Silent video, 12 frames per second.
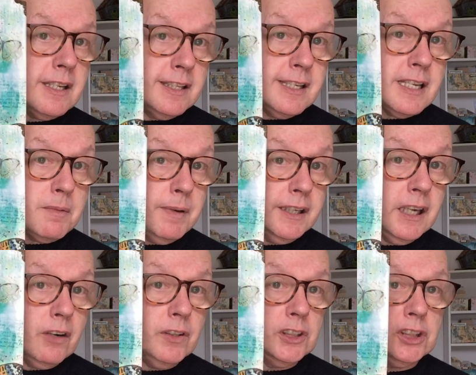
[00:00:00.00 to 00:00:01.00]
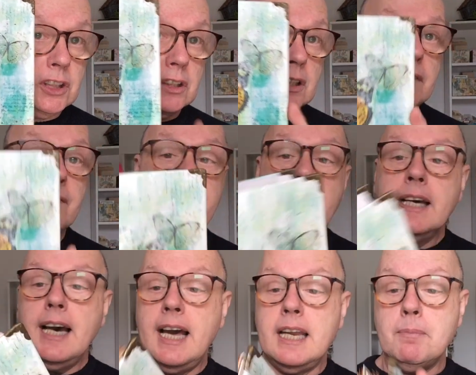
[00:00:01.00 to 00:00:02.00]
This is my current journal.
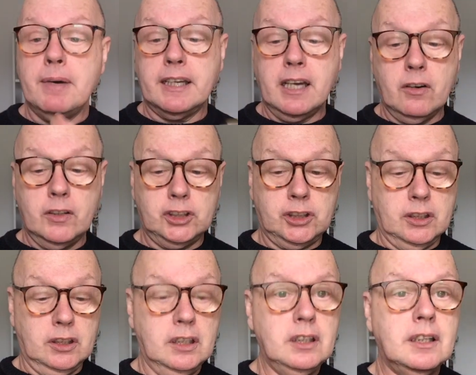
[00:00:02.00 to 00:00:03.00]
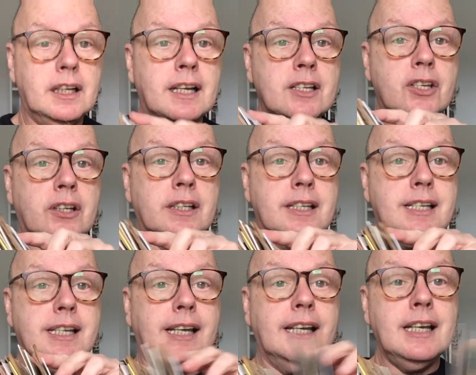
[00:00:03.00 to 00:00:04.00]
And in my current journal, as you can
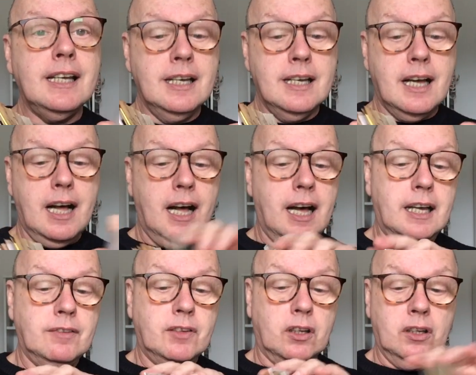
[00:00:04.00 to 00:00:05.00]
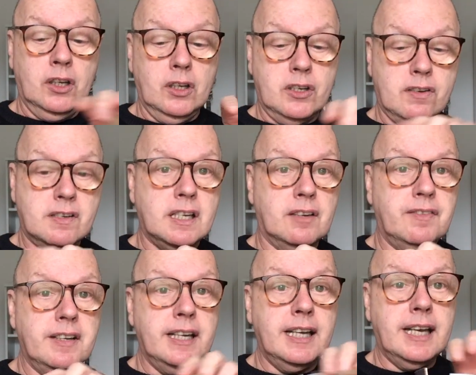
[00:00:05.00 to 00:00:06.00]
see, I've got loads of stuff
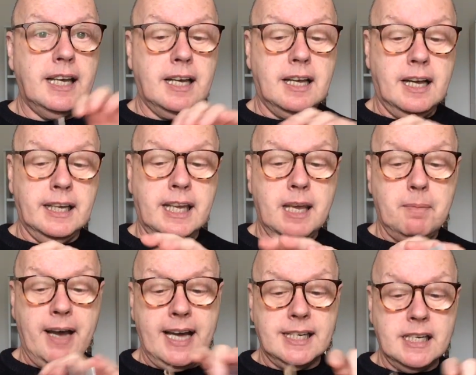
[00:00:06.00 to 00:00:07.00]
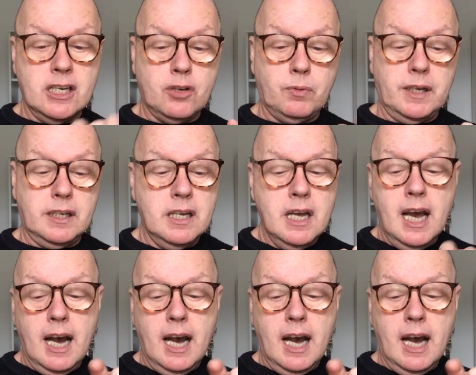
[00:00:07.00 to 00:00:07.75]
in here. I keep adding to it.